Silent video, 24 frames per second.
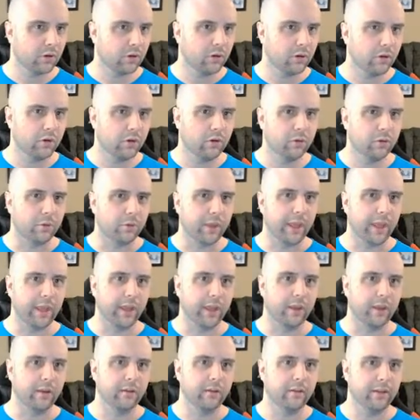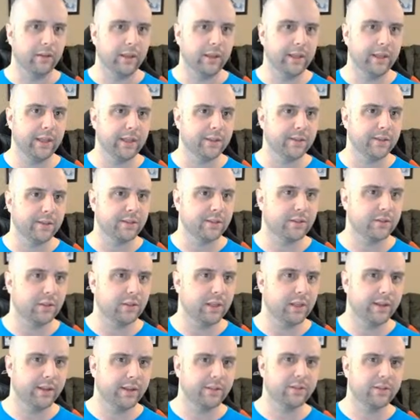Okay,
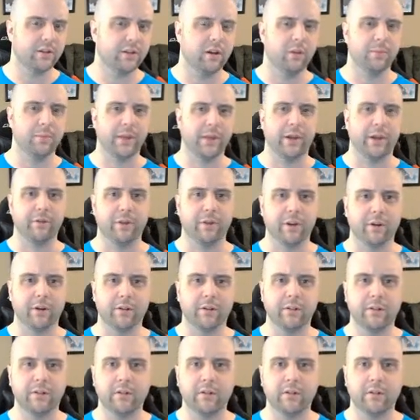let's calm down here.